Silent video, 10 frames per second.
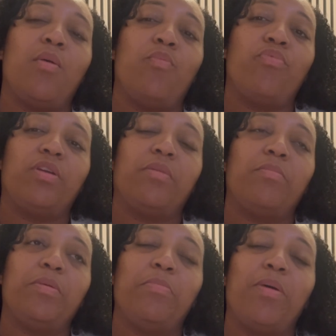bringing
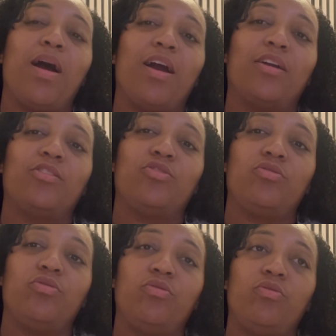me back
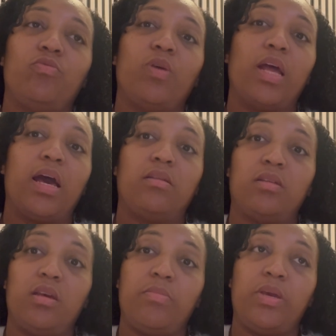to when I had
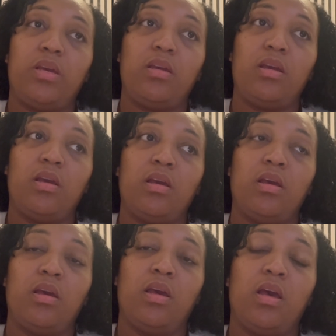Immy.
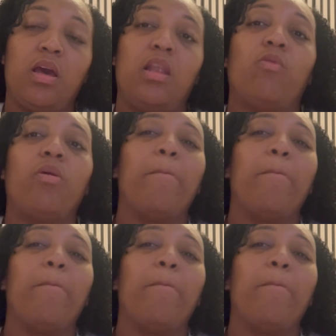Now I'm